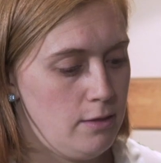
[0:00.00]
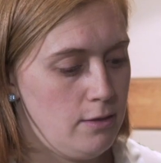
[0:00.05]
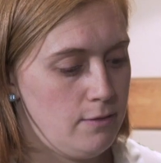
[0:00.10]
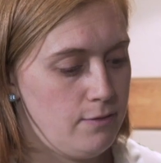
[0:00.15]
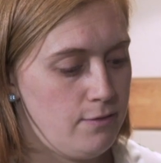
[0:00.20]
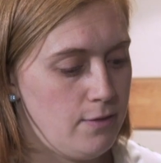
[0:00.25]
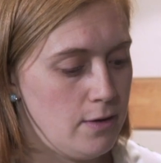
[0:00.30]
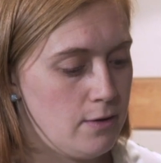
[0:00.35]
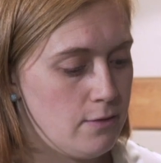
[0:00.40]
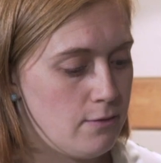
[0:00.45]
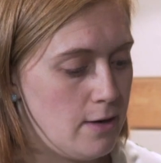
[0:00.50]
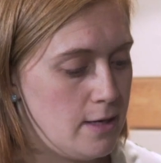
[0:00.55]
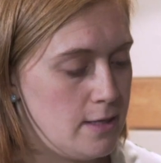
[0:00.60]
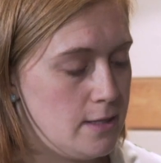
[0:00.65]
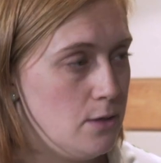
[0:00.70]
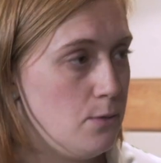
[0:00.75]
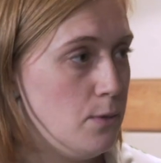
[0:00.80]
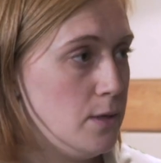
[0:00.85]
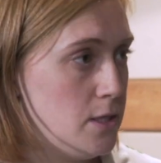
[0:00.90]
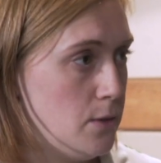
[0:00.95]
fundraise
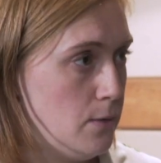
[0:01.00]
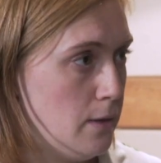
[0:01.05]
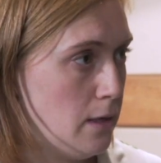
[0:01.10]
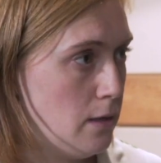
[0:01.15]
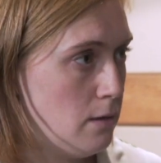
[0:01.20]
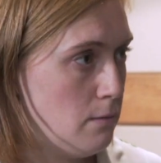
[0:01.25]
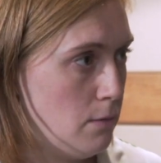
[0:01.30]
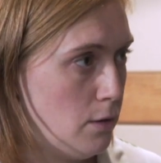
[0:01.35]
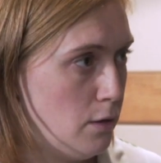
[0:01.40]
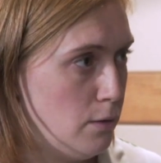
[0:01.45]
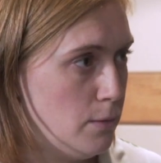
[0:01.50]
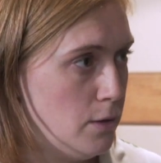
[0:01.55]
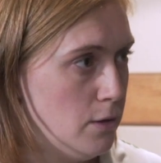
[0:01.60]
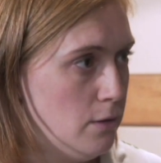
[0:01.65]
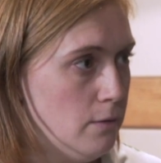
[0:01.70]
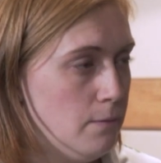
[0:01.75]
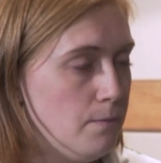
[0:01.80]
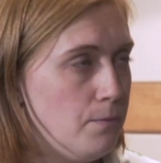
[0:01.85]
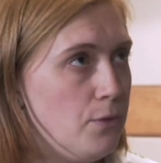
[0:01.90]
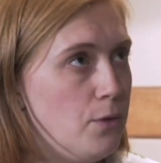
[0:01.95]
that we're doing at the
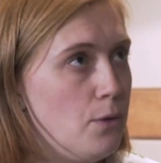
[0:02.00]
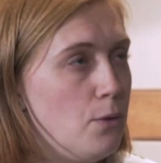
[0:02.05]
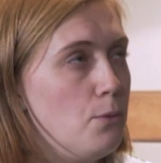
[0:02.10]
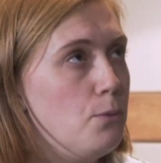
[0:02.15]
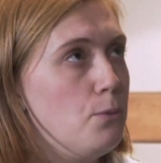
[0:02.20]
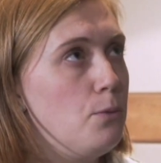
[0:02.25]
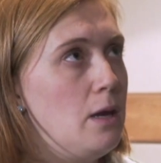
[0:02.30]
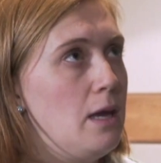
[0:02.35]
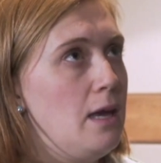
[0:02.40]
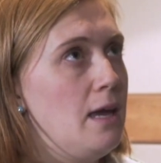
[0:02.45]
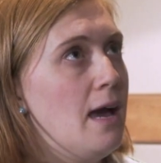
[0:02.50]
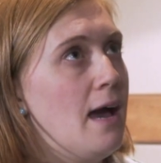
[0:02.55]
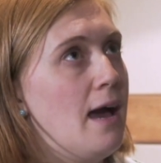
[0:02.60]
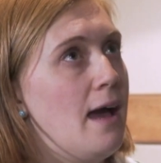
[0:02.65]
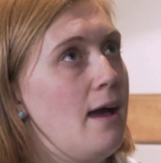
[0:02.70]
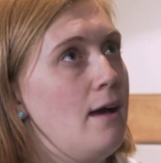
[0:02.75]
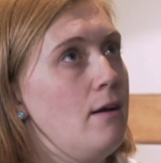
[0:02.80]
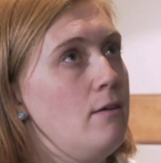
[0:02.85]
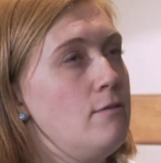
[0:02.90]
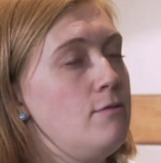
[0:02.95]
moment, we
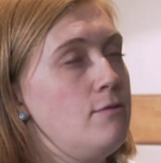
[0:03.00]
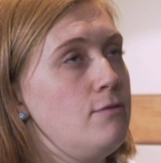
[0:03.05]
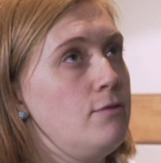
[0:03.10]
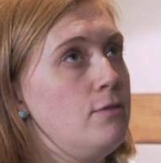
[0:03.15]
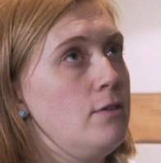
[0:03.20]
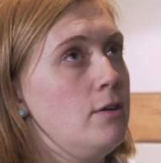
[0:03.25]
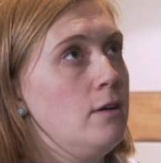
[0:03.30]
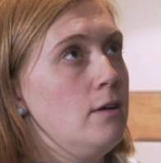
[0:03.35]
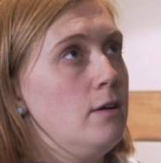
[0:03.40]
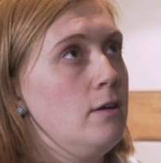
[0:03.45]
have